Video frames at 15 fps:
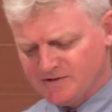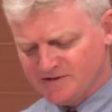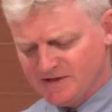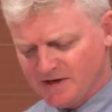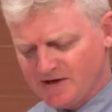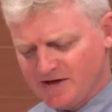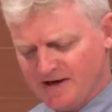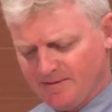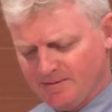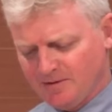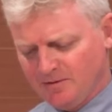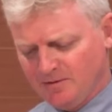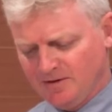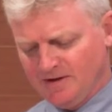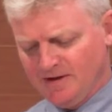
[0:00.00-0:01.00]
sunk
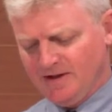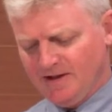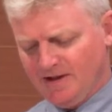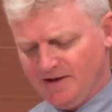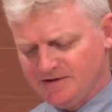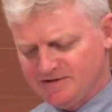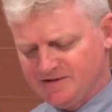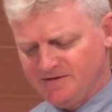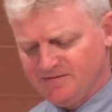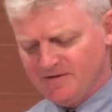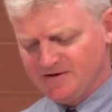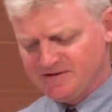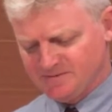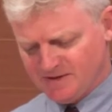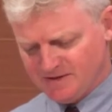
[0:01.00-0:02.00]
capital, it is an
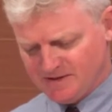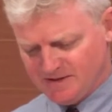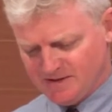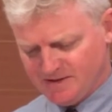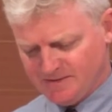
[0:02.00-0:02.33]
investment.